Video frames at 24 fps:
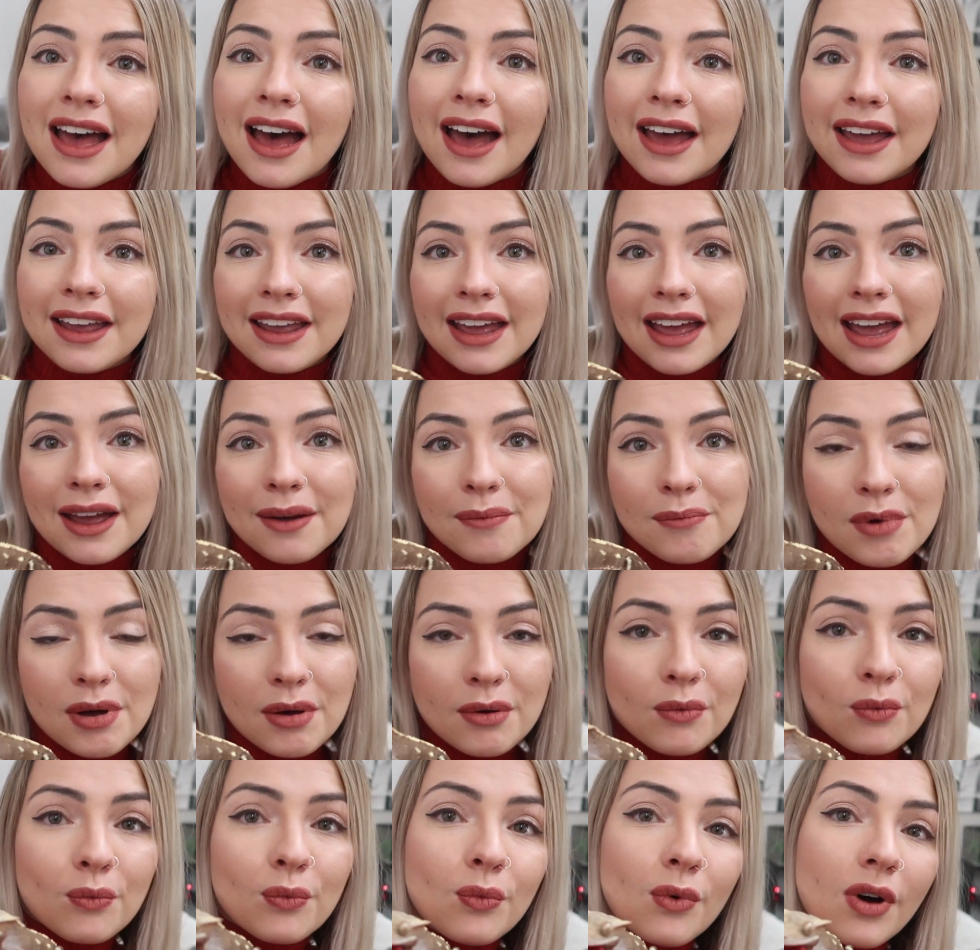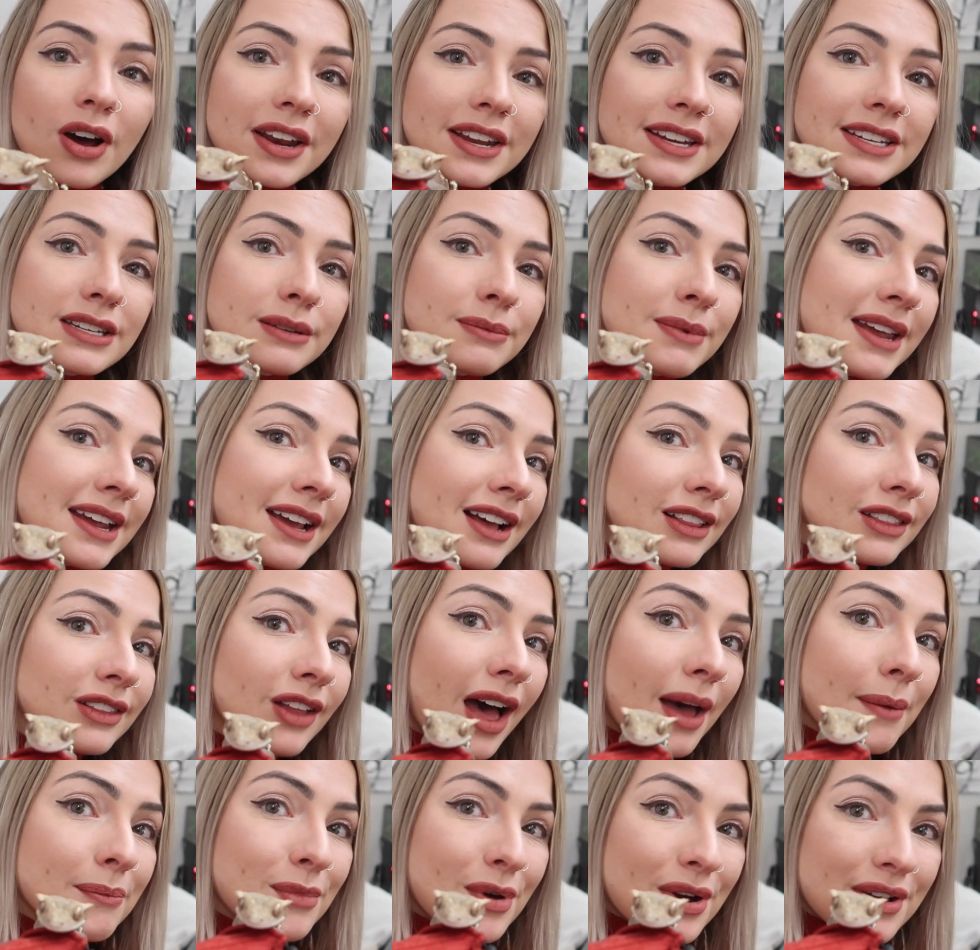I am wanting to make a
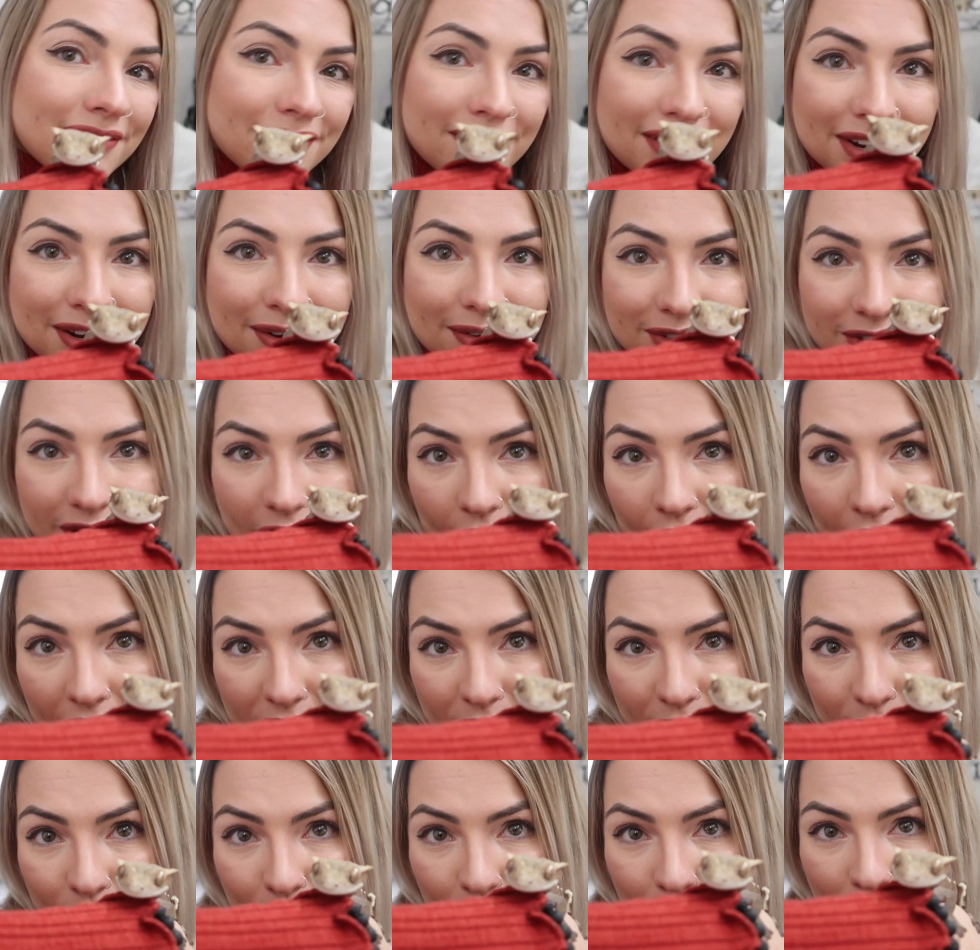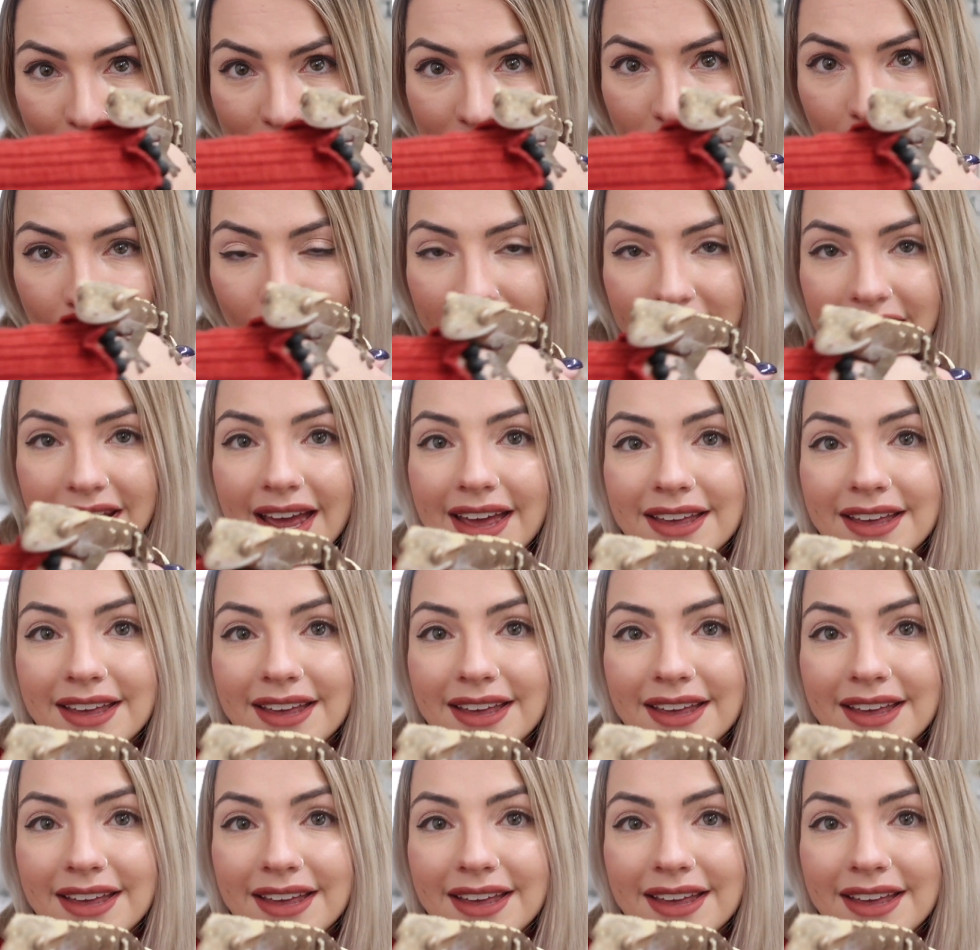lot more videos on Warlord,